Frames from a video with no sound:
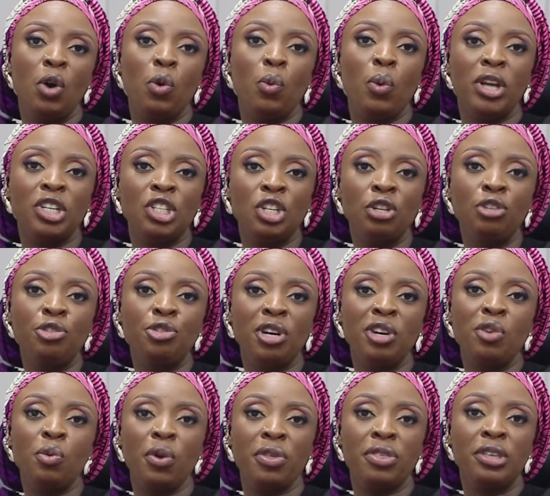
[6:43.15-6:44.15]
where
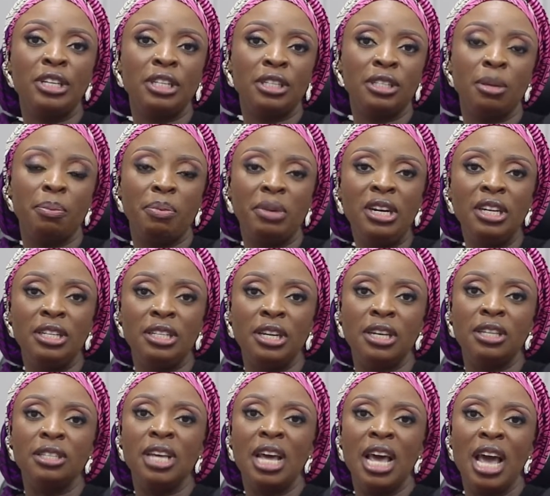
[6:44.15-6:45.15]
children with
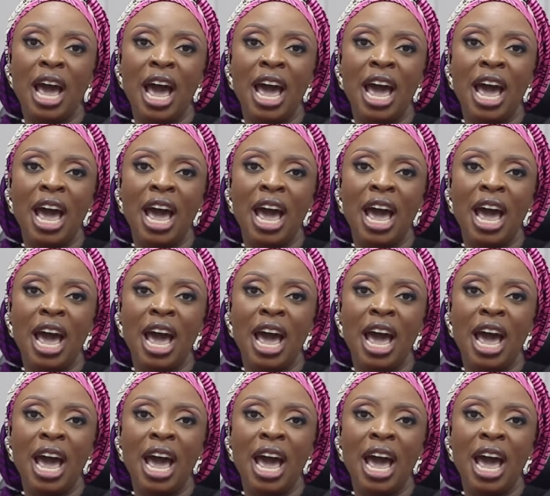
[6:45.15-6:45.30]
disabilities